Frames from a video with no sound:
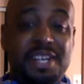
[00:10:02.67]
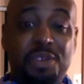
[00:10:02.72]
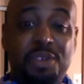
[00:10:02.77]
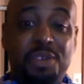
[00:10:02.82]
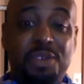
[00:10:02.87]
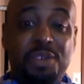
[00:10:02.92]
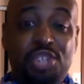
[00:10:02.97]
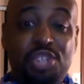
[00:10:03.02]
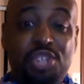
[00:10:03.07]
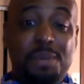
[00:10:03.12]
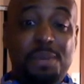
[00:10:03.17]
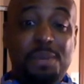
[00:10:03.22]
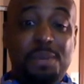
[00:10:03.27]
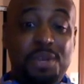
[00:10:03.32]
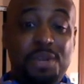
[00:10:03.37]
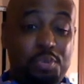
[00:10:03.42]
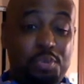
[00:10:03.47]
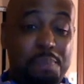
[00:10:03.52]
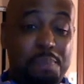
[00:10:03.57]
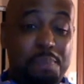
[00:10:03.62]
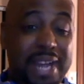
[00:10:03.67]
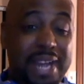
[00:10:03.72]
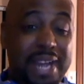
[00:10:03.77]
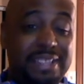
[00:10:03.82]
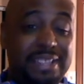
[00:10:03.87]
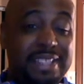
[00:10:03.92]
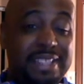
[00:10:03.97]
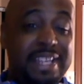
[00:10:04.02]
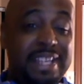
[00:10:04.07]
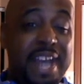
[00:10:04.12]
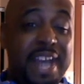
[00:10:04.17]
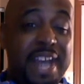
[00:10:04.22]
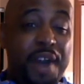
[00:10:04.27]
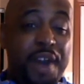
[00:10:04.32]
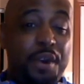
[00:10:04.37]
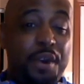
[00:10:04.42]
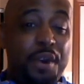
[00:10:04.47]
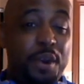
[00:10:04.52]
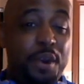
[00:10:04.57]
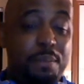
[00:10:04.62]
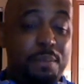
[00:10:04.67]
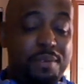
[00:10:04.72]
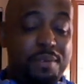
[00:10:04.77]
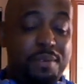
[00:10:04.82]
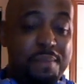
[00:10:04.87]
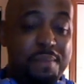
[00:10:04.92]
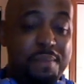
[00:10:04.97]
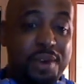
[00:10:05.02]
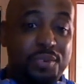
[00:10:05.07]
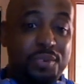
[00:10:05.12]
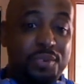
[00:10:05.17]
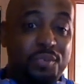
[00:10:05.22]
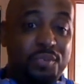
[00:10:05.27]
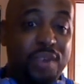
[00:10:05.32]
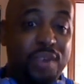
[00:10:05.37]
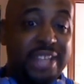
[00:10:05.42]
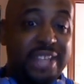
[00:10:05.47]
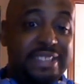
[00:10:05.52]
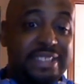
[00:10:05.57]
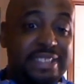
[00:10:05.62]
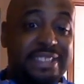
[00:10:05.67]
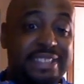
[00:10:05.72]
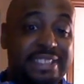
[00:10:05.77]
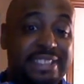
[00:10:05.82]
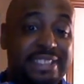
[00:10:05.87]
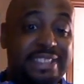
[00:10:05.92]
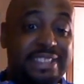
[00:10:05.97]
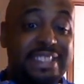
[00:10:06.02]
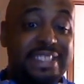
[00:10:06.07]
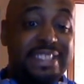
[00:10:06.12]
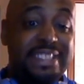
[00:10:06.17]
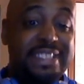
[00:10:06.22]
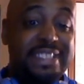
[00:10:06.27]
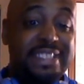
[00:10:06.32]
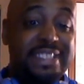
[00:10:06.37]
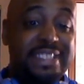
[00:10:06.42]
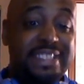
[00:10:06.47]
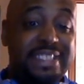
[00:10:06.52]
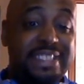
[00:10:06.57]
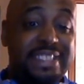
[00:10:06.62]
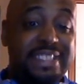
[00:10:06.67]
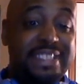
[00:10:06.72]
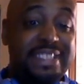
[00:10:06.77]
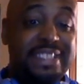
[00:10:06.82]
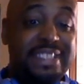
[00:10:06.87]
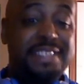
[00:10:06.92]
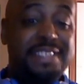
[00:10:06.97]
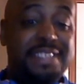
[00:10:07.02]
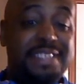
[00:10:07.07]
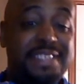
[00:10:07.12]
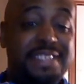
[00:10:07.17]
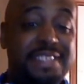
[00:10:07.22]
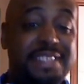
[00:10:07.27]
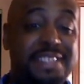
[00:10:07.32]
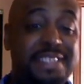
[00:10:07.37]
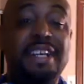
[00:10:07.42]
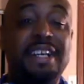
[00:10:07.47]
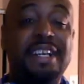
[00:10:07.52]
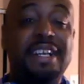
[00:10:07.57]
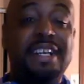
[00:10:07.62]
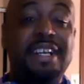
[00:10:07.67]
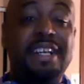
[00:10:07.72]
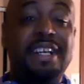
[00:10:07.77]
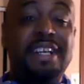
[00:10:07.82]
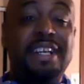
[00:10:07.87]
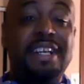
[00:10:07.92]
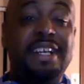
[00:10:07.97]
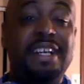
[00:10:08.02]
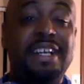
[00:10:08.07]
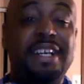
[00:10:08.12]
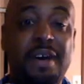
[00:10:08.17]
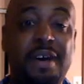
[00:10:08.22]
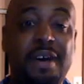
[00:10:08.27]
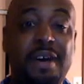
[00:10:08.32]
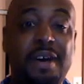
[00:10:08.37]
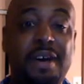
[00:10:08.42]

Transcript: Donald Trump, who's basically out here promoting racist shit, right? You know,